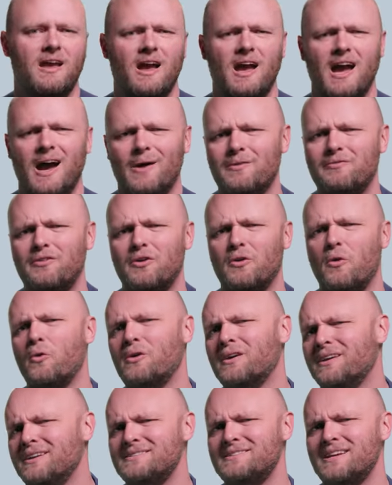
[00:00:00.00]
However,
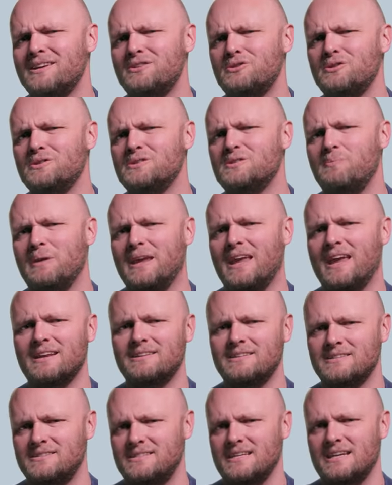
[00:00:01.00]
organizations began
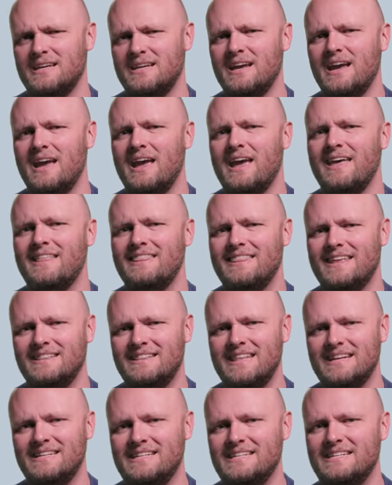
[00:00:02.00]
to see that
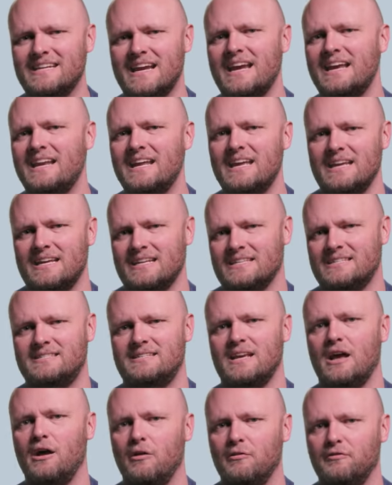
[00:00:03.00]
the data
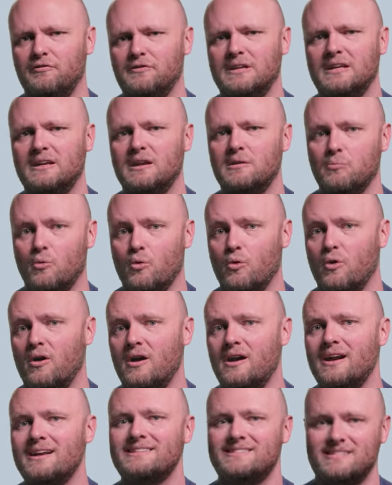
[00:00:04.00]
itself needed
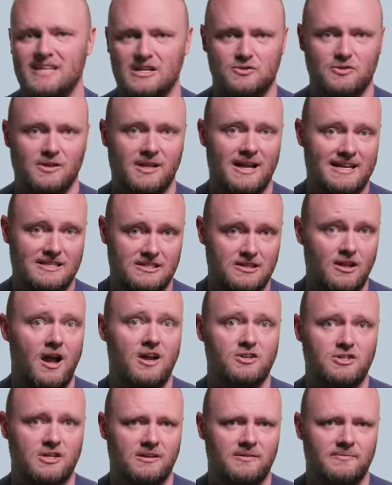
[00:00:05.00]
more centralized
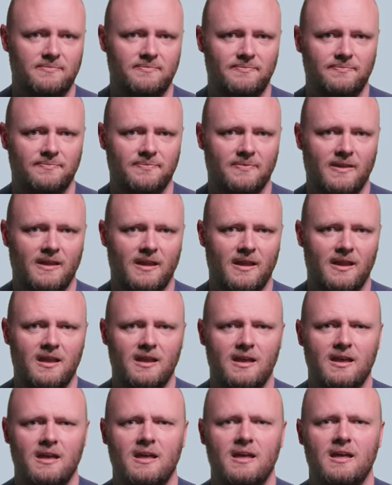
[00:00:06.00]
logic.
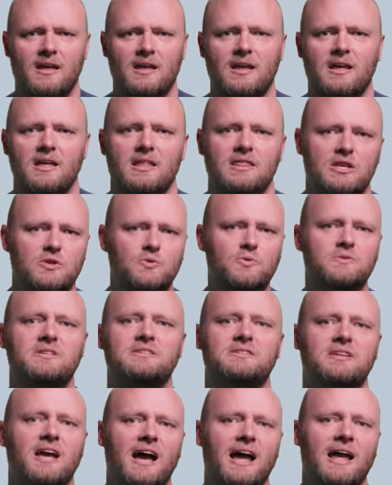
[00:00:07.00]
This was the
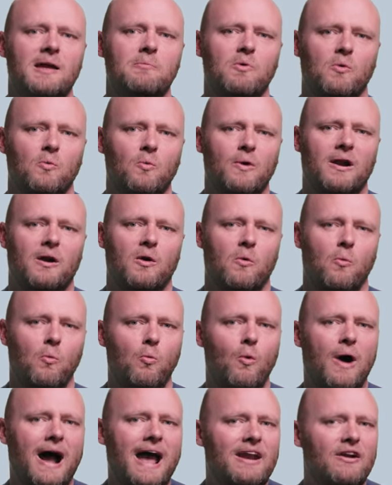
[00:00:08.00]
time where
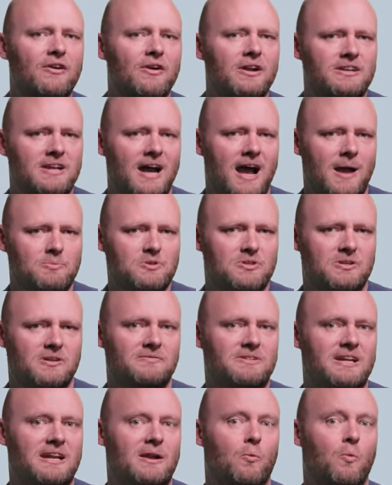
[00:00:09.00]
wider adoption of
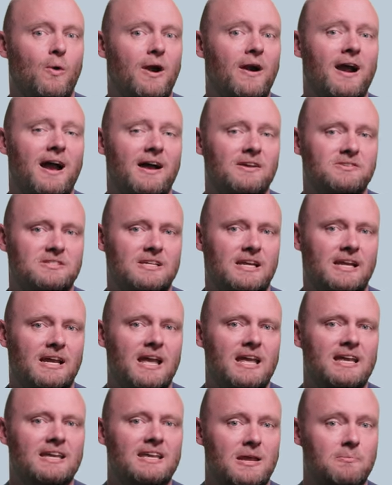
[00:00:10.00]
data warehousing
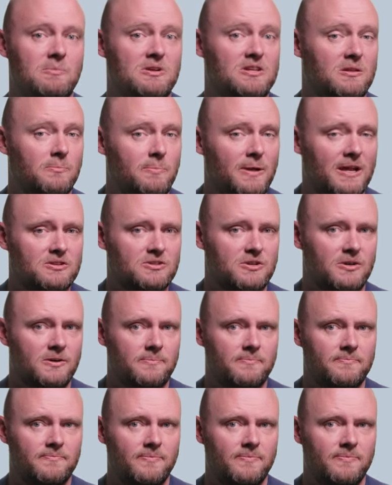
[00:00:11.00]
came into the picture.